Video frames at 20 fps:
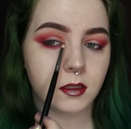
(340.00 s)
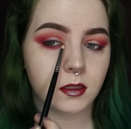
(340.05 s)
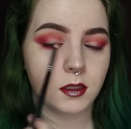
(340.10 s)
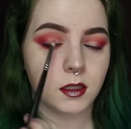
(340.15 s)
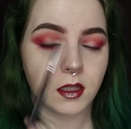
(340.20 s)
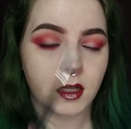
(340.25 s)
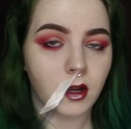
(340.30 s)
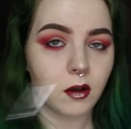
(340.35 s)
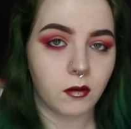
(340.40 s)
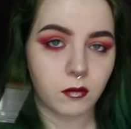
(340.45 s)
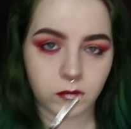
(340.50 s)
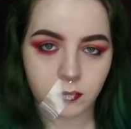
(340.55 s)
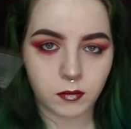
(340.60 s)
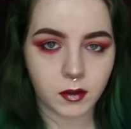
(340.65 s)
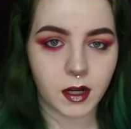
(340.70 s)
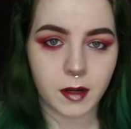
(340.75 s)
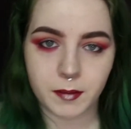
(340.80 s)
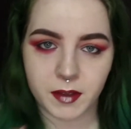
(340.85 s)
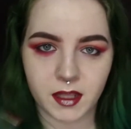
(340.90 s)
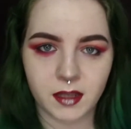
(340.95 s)
you know
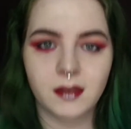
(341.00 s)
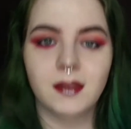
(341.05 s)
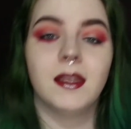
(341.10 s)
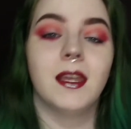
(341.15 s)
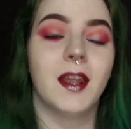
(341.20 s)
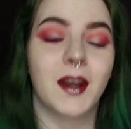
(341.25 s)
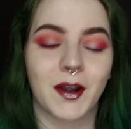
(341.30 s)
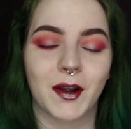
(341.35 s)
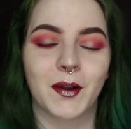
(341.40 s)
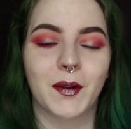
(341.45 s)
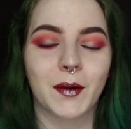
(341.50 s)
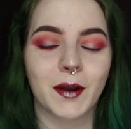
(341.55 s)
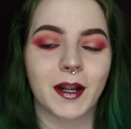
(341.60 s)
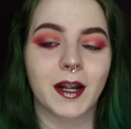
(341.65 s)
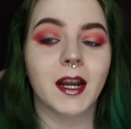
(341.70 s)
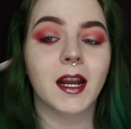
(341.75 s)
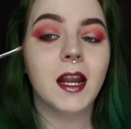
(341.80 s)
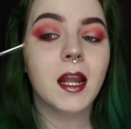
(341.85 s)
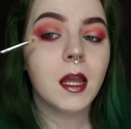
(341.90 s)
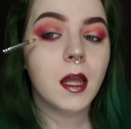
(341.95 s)
what I mean, the inner
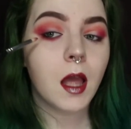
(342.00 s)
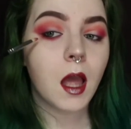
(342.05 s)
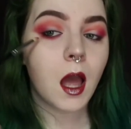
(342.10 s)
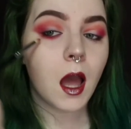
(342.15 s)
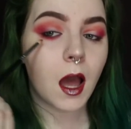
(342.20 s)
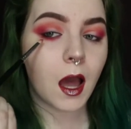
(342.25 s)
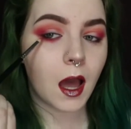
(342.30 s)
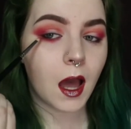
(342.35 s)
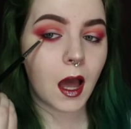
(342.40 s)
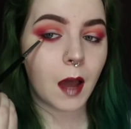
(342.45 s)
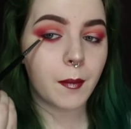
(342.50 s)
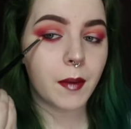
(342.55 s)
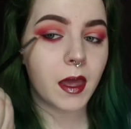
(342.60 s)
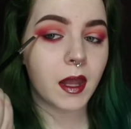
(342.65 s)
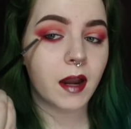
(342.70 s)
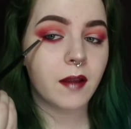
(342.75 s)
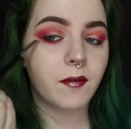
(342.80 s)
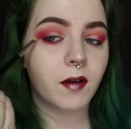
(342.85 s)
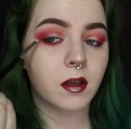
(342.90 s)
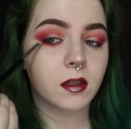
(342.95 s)
corner.
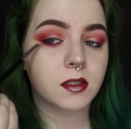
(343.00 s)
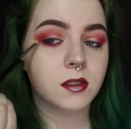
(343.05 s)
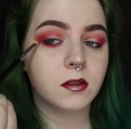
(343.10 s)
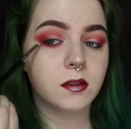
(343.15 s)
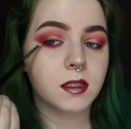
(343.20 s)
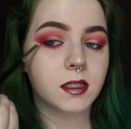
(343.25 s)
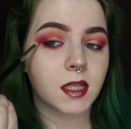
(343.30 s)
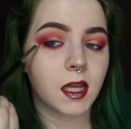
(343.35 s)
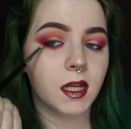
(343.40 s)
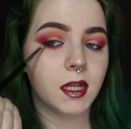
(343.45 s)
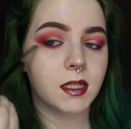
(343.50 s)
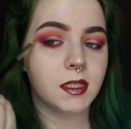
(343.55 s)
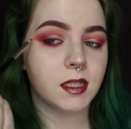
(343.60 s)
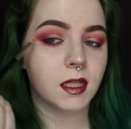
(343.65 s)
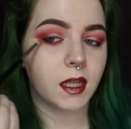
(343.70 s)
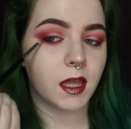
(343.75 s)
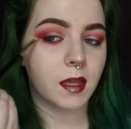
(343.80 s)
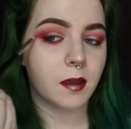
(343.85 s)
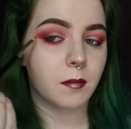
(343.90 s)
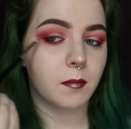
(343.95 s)
And I've also decided to
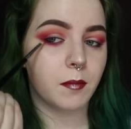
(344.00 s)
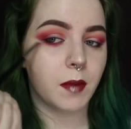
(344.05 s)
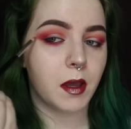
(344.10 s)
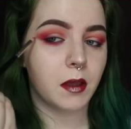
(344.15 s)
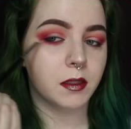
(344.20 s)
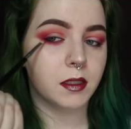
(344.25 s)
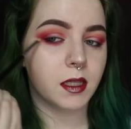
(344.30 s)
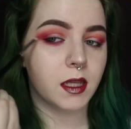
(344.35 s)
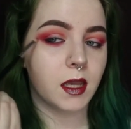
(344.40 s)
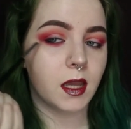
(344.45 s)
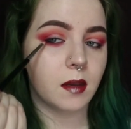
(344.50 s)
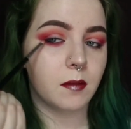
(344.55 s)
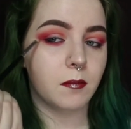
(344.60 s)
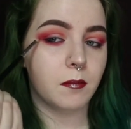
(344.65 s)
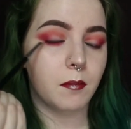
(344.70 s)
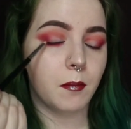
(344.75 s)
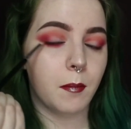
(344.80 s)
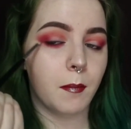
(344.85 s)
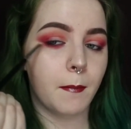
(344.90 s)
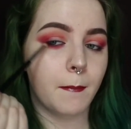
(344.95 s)
like meld it
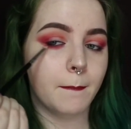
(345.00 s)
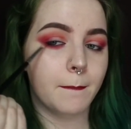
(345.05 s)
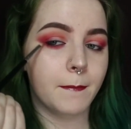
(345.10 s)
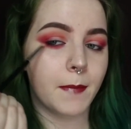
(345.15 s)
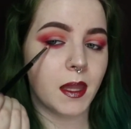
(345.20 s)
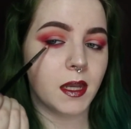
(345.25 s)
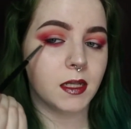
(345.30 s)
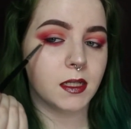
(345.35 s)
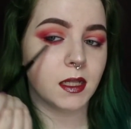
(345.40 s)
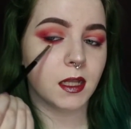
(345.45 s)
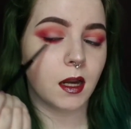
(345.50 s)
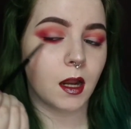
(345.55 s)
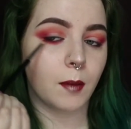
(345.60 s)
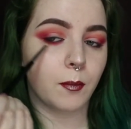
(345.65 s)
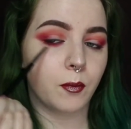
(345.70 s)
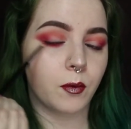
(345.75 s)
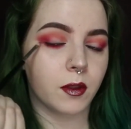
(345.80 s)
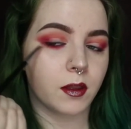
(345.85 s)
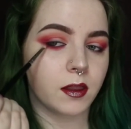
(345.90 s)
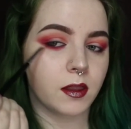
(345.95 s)
and mend it
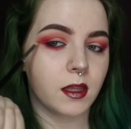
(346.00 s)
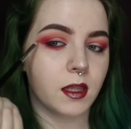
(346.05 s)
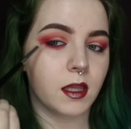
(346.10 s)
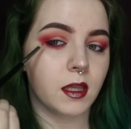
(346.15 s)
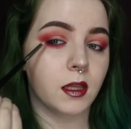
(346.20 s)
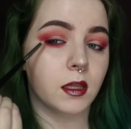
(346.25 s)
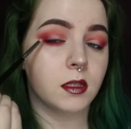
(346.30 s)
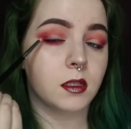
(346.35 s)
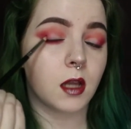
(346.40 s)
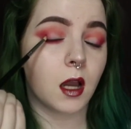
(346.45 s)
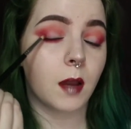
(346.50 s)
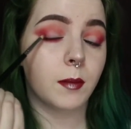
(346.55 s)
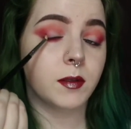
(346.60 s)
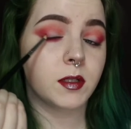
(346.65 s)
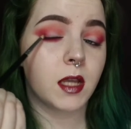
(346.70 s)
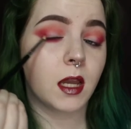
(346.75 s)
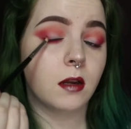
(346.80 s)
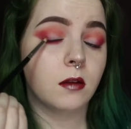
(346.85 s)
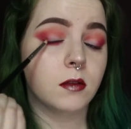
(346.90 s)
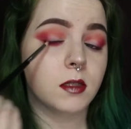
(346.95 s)
up with the top
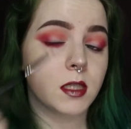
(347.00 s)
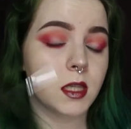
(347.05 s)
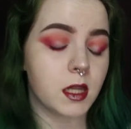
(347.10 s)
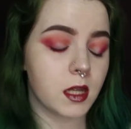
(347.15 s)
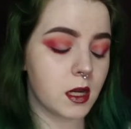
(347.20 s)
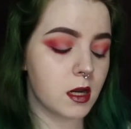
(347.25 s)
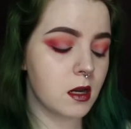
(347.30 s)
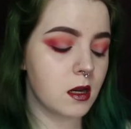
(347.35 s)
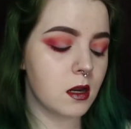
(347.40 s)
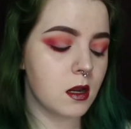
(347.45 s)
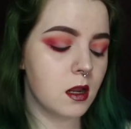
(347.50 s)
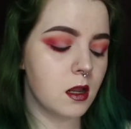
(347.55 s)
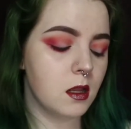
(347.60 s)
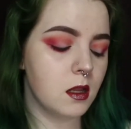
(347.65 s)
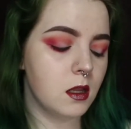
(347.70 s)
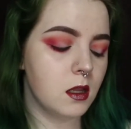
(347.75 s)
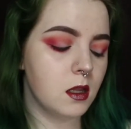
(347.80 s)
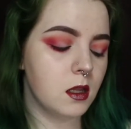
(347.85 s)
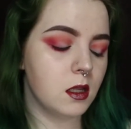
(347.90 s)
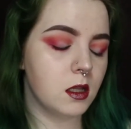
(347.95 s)
shadows here,
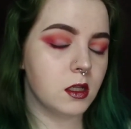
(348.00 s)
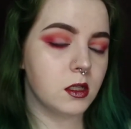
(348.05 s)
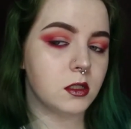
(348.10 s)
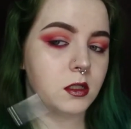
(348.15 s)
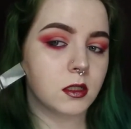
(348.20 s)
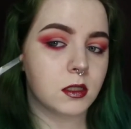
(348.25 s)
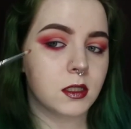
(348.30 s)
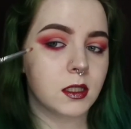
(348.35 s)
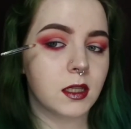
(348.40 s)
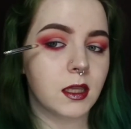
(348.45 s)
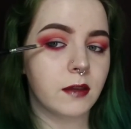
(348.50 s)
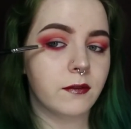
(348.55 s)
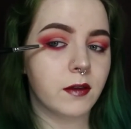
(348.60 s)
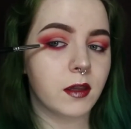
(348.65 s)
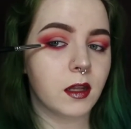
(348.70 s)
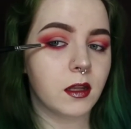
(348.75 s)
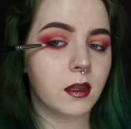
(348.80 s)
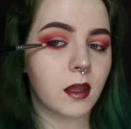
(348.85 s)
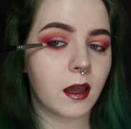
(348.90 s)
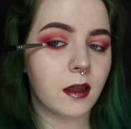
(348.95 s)
just to give
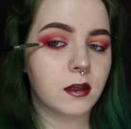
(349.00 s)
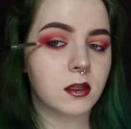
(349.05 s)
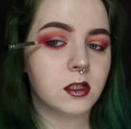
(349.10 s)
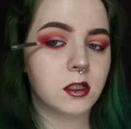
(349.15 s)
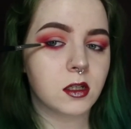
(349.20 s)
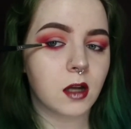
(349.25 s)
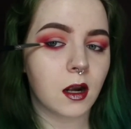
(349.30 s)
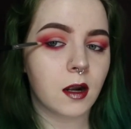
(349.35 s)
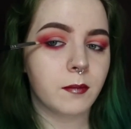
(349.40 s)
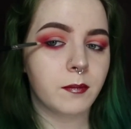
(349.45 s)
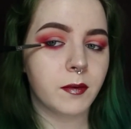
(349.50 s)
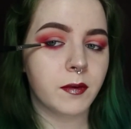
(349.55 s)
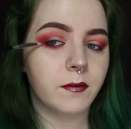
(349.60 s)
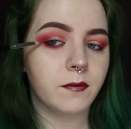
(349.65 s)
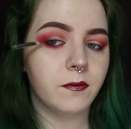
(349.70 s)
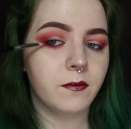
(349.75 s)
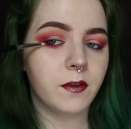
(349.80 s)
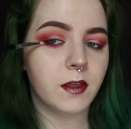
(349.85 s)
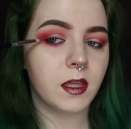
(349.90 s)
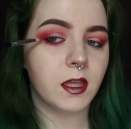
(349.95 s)
it that sharp
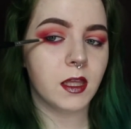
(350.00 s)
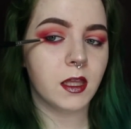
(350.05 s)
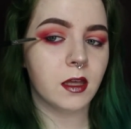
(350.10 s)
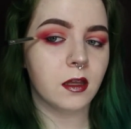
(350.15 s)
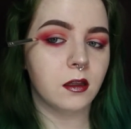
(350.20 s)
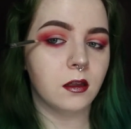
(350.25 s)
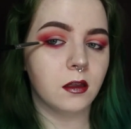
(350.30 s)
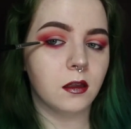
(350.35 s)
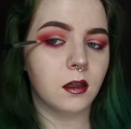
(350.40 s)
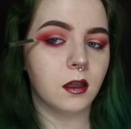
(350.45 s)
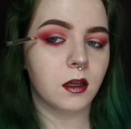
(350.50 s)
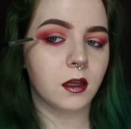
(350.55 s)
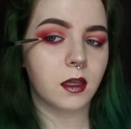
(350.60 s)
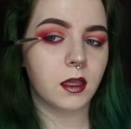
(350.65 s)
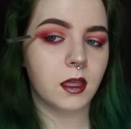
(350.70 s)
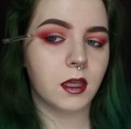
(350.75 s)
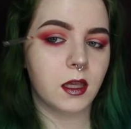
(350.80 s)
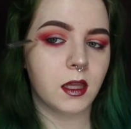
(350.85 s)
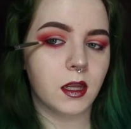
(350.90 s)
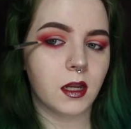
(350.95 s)
V look
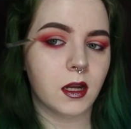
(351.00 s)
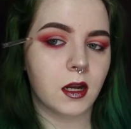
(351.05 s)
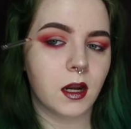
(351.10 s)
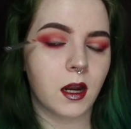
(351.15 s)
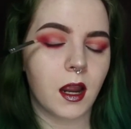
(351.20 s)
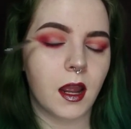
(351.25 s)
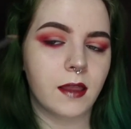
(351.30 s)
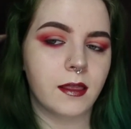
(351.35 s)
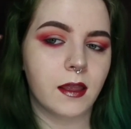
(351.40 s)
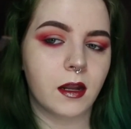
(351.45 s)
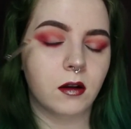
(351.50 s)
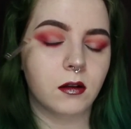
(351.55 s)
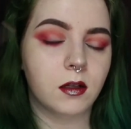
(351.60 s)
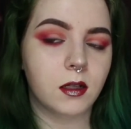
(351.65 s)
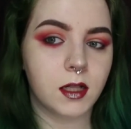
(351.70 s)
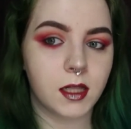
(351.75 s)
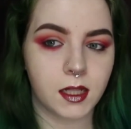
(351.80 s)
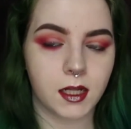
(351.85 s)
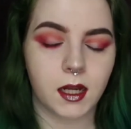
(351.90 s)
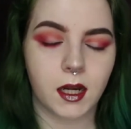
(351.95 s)
here, and then I'll
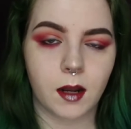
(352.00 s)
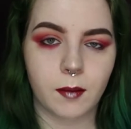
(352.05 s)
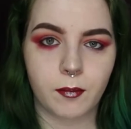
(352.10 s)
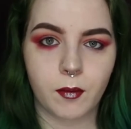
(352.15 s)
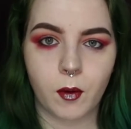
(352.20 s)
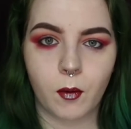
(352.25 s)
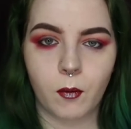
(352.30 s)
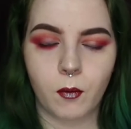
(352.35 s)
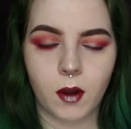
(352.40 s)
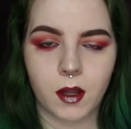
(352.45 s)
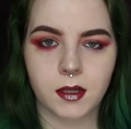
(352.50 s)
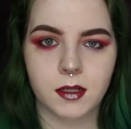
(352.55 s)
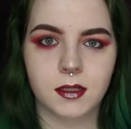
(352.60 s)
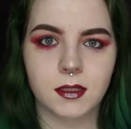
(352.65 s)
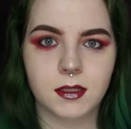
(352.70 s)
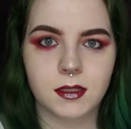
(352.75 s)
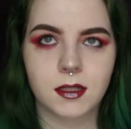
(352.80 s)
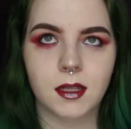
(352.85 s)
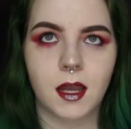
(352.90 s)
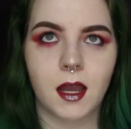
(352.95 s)
clean it up
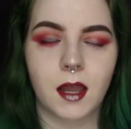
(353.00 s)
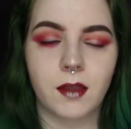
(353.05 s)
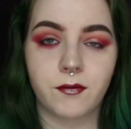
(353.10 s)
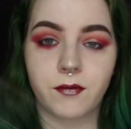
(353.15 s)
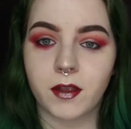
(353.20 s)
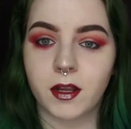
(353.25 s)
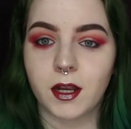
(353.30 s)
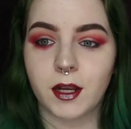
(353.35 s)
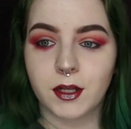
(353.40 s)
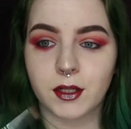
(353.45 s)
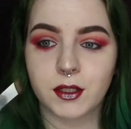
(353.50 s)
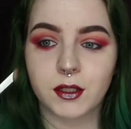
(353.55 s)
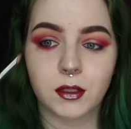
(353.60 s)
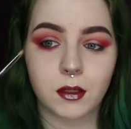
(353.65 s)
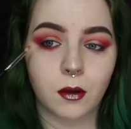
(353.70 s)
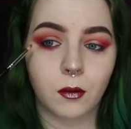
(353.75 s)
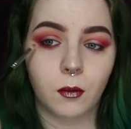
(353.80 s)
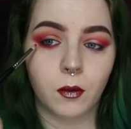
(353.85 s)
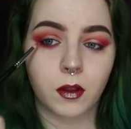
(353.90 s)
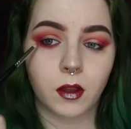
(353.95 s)
once I finish
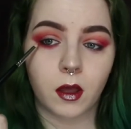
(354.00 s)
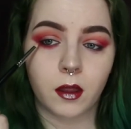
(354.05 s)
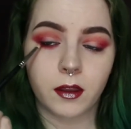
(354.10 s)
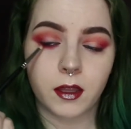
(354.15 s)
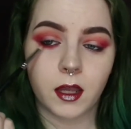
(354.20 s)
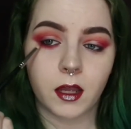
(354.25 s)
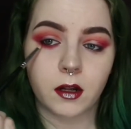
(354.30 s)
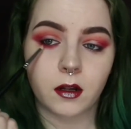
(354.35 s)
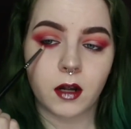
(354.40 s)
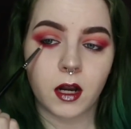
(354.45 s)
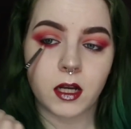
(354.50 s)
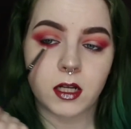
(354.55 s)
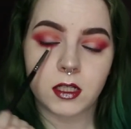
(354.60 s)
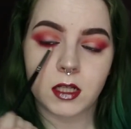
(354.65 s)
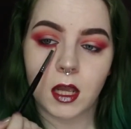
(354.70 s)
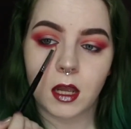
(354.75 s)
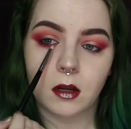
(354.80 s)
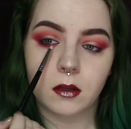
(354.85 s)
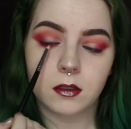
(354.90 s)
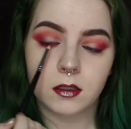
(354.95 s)
with all the under eye
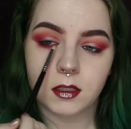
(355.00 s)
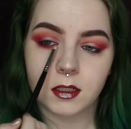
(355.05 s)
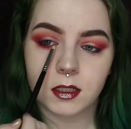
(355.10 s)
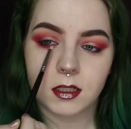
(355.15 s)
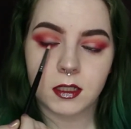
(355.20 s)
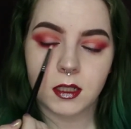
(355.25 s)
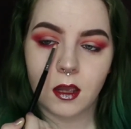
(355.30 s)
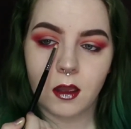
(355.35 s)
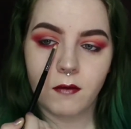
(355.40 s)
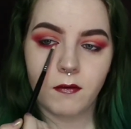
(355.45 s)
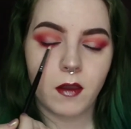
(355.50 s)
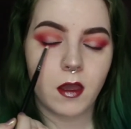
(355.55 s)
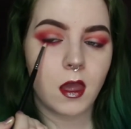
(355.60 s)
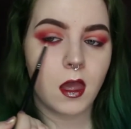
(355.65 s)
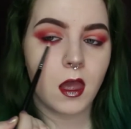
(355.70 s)
shadows and stuff.